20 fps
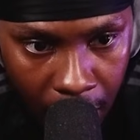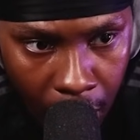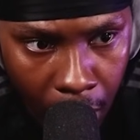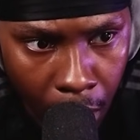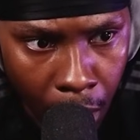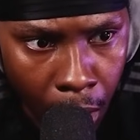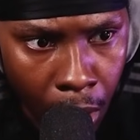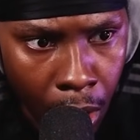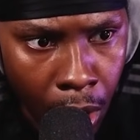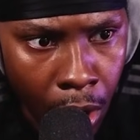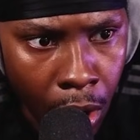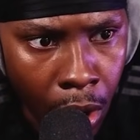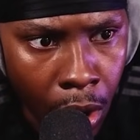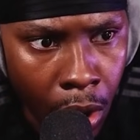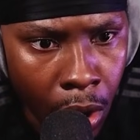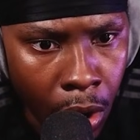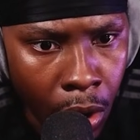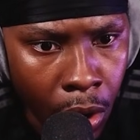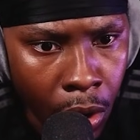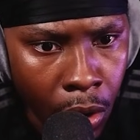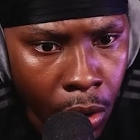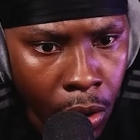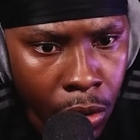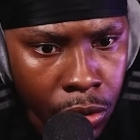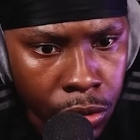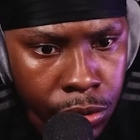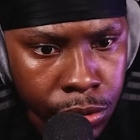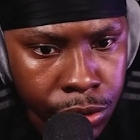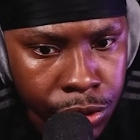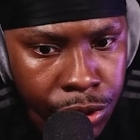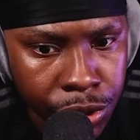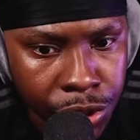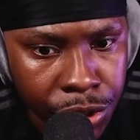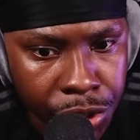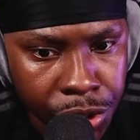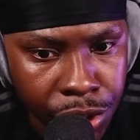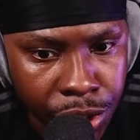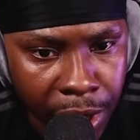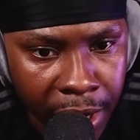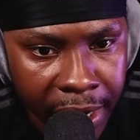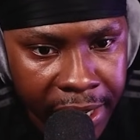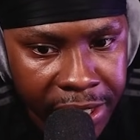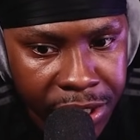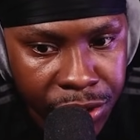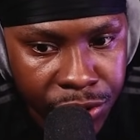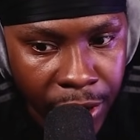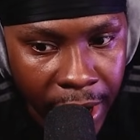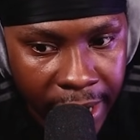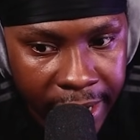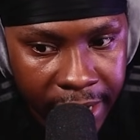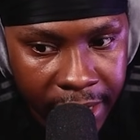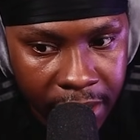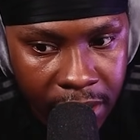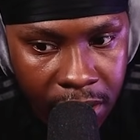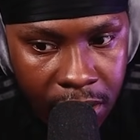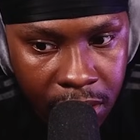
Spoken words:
Oh shit, it's cracking.